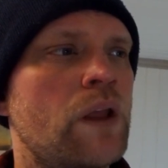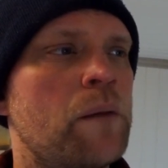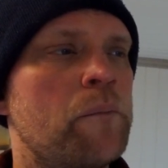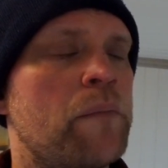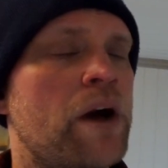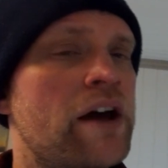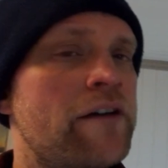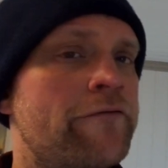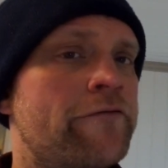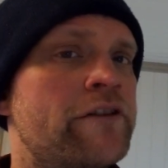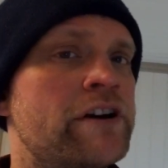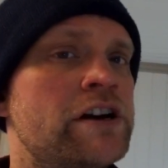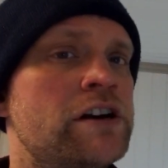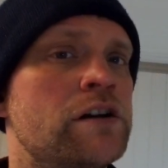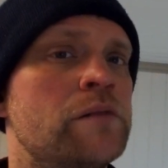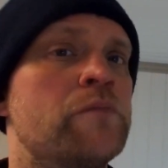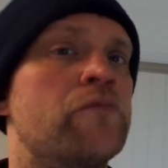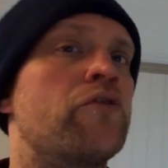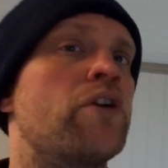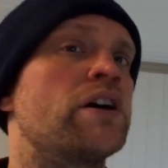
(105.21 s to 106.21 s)
my
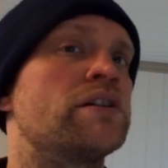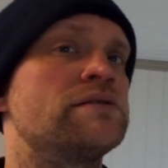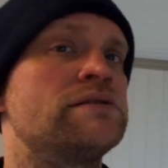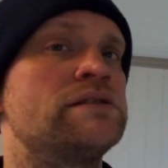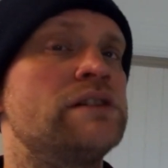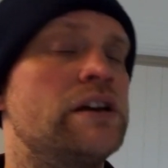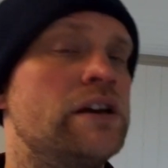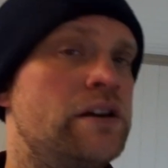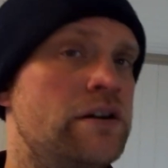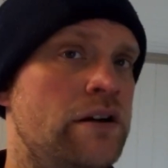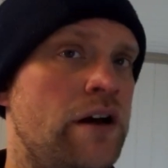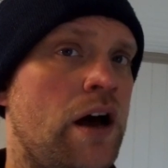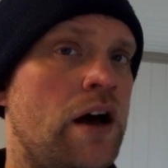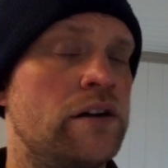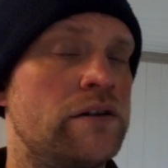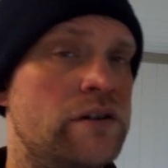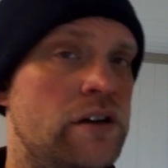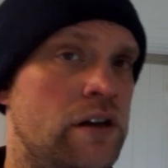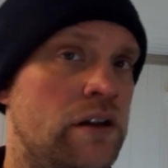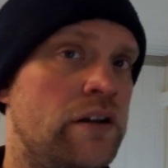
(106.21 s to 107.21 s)
freedom runs it
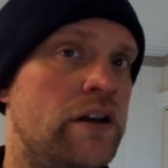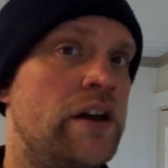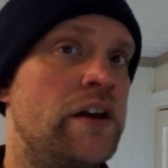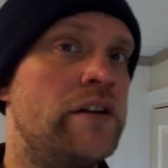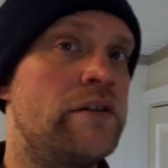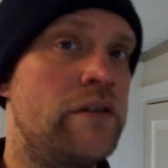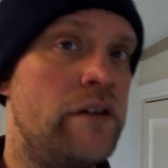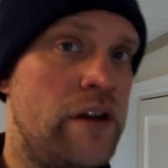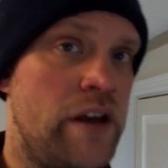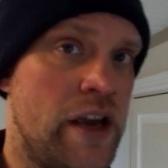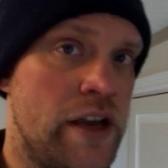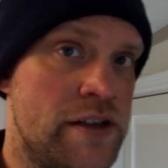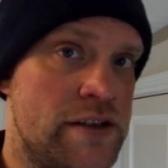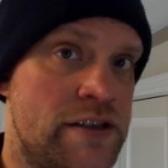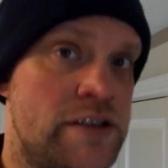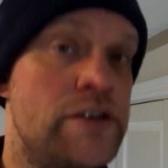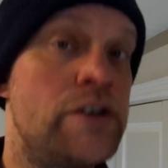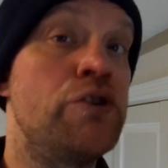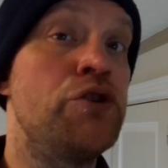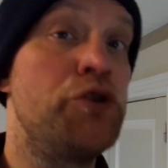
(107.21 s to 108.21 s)
until it
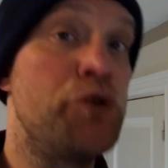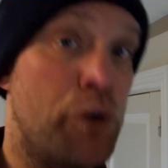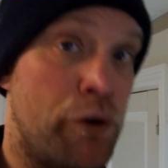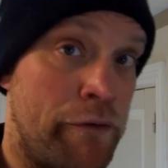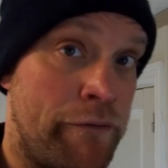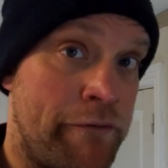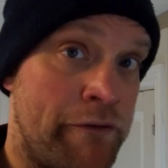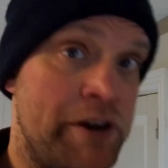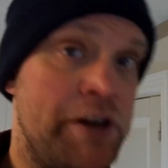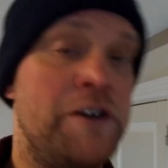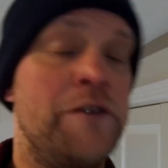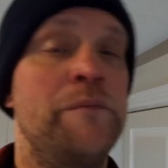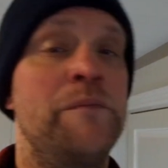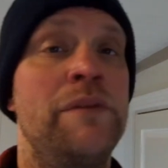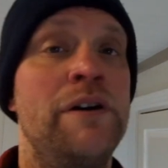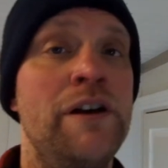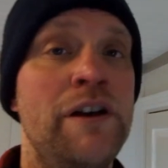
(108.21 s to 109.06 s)
hits your freedom.